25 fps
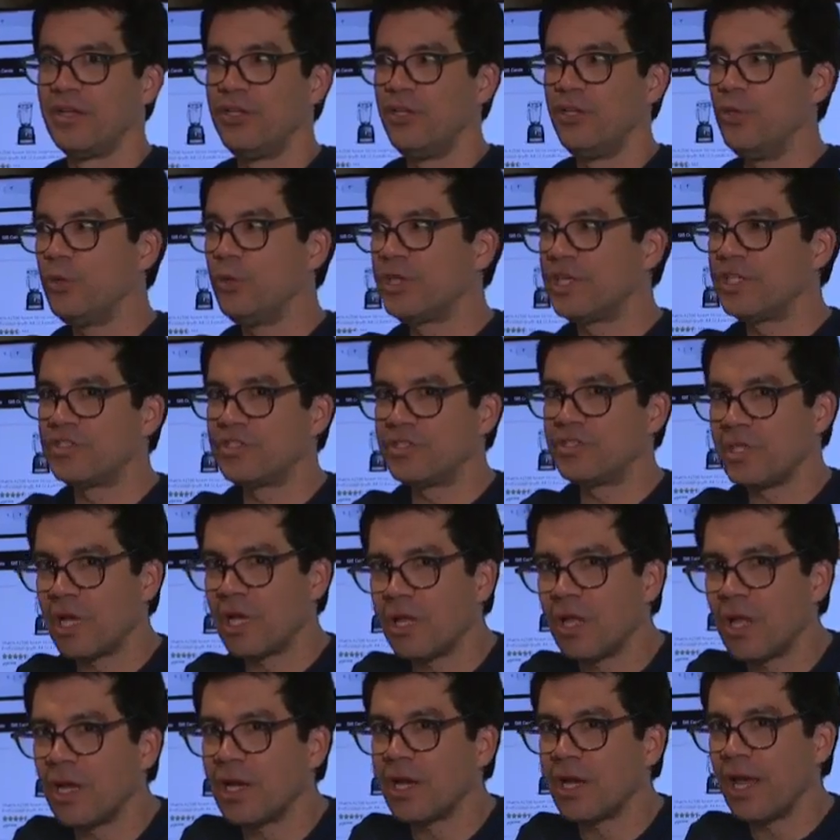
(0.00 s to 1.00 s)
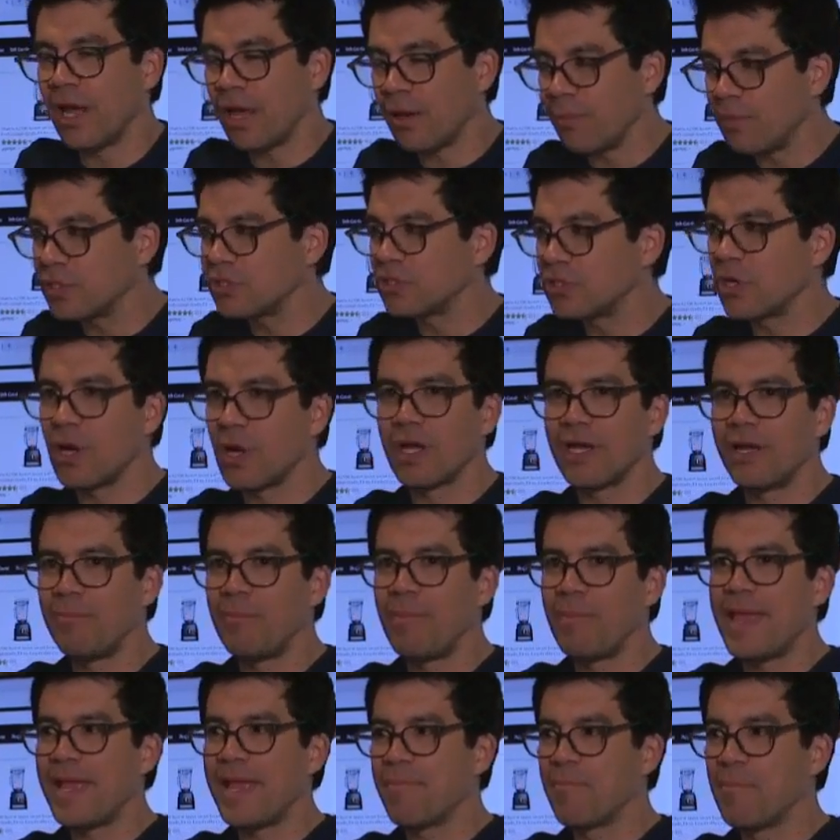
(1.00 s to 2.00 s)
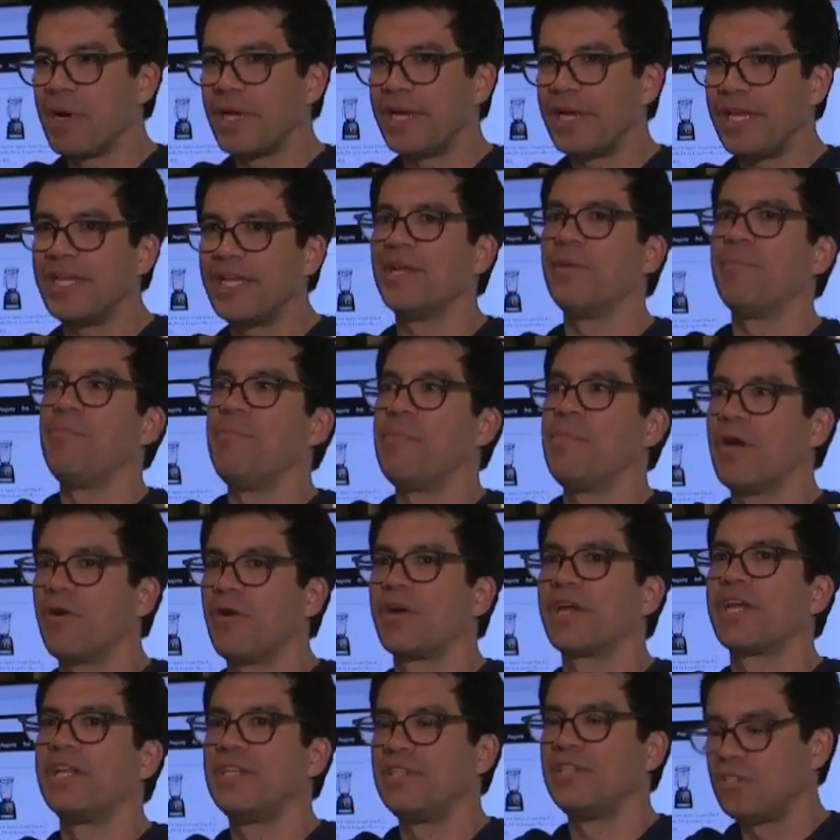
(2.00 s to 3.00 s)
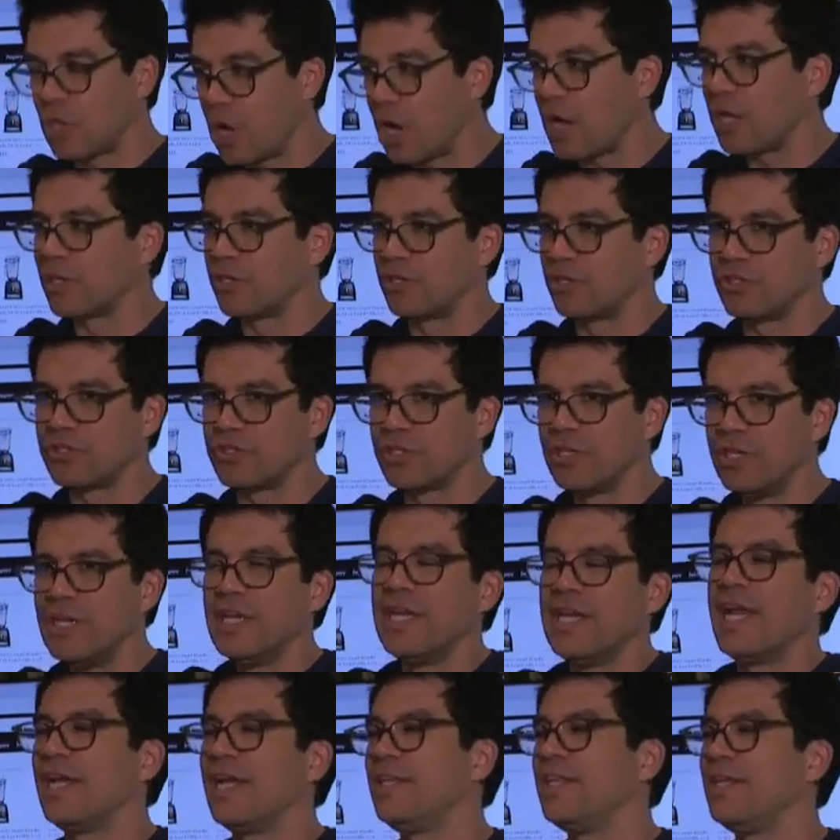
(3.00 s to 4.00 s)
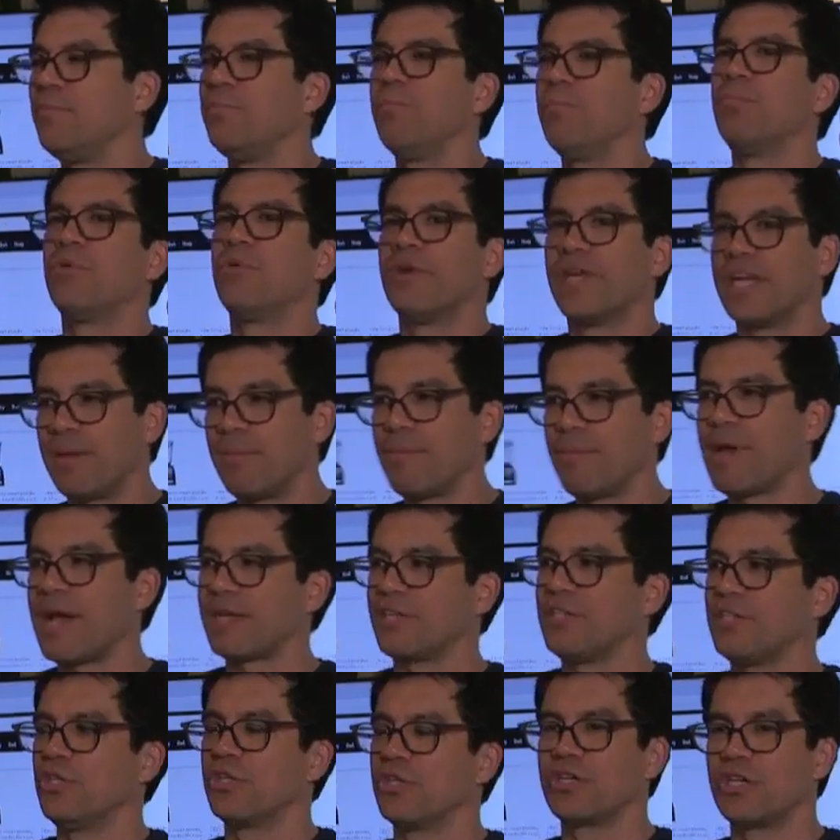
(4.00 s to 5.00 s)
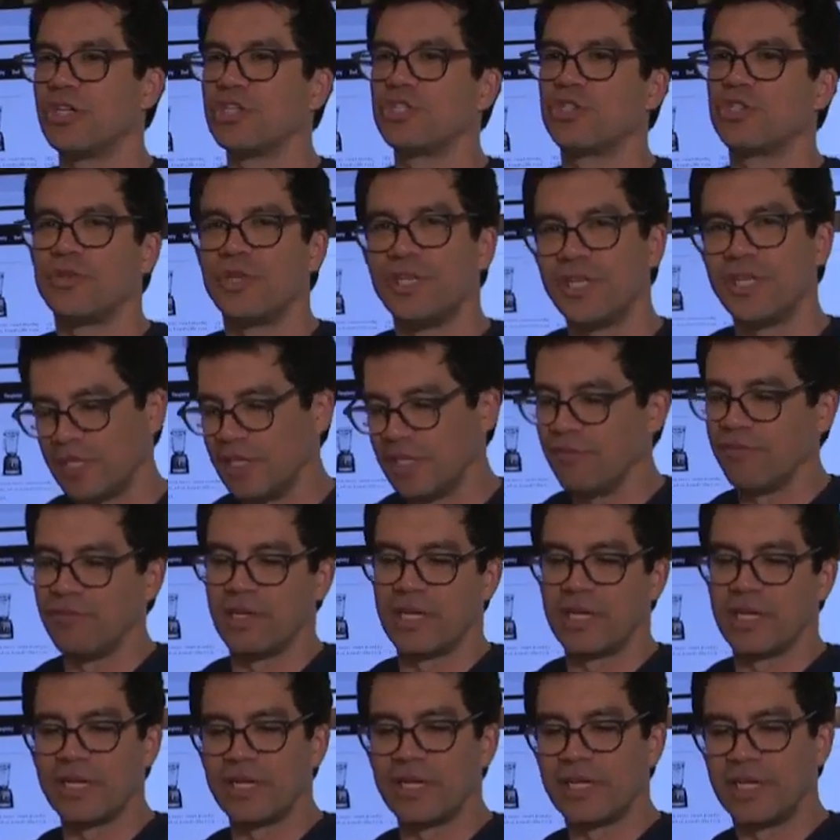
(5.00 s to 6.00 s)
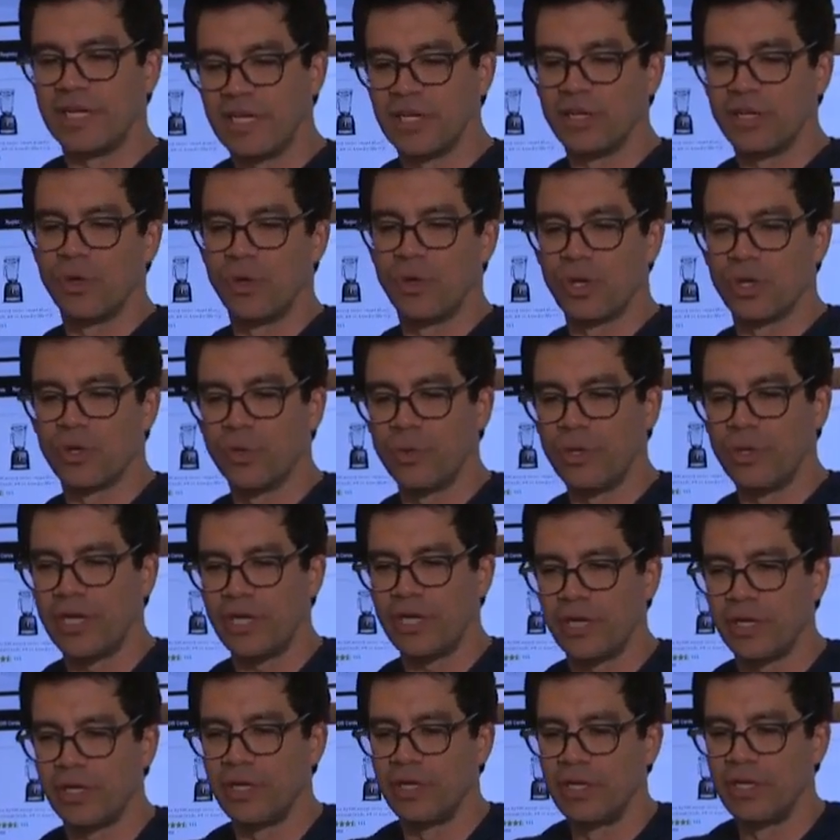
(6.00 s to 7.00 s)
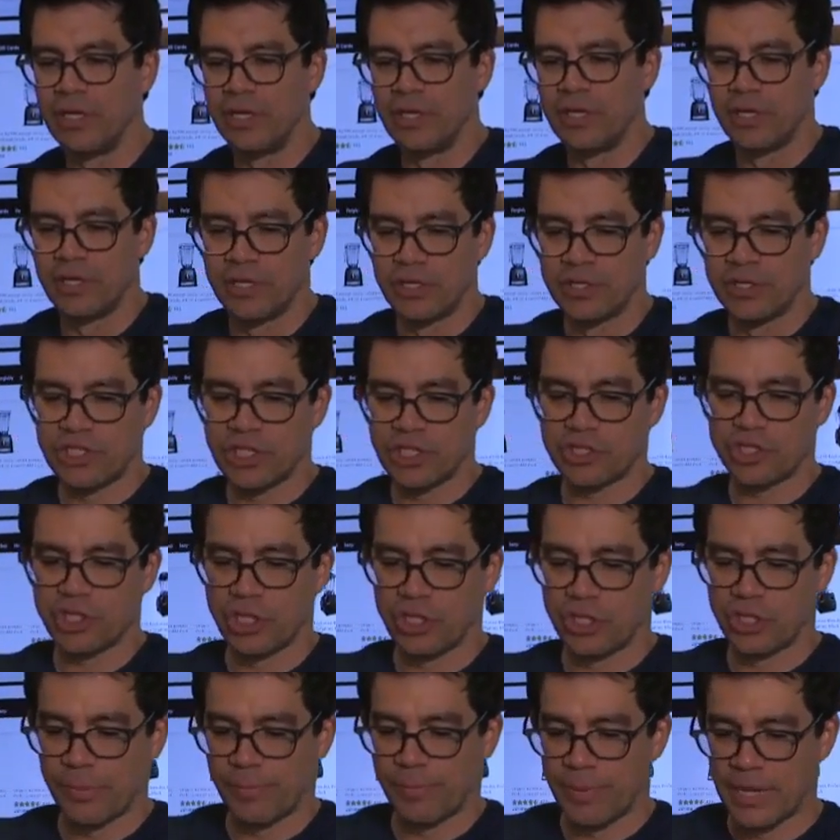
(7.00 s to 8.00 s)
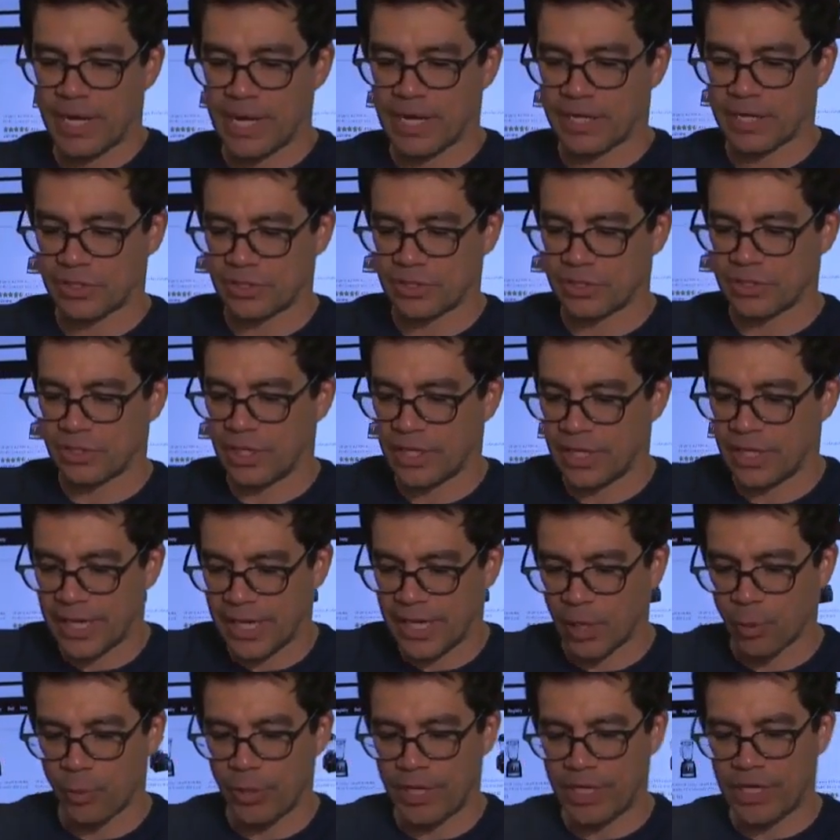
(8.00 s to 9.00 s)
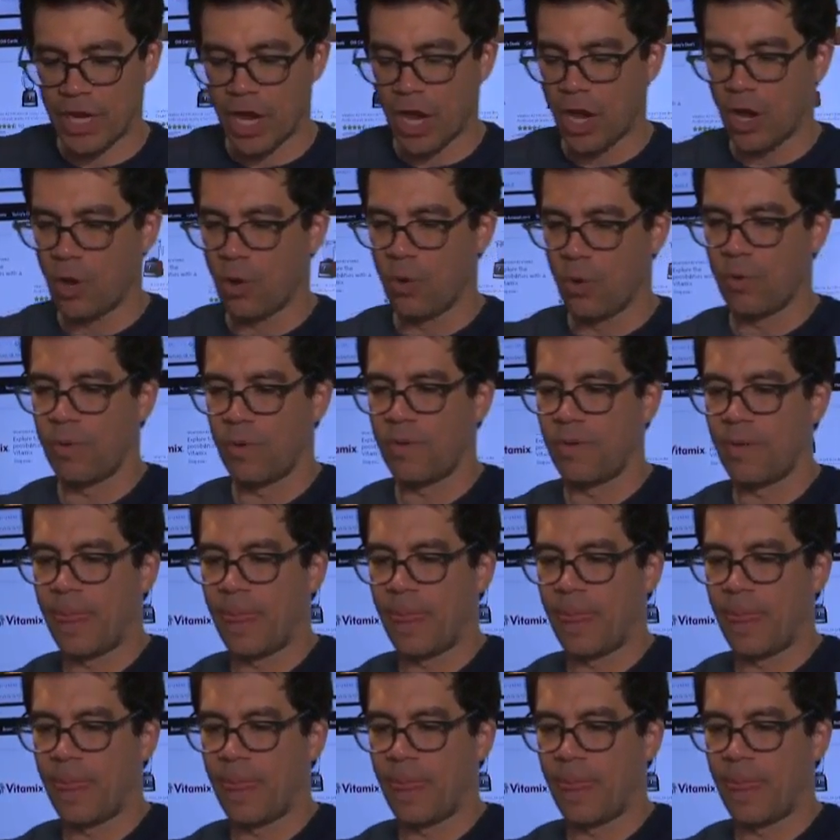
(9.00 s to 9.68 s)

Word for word: you could sell on Amazon and make money in American dollars and then bring it back to your country and live like a king or a queen. 600 bucks, here we go.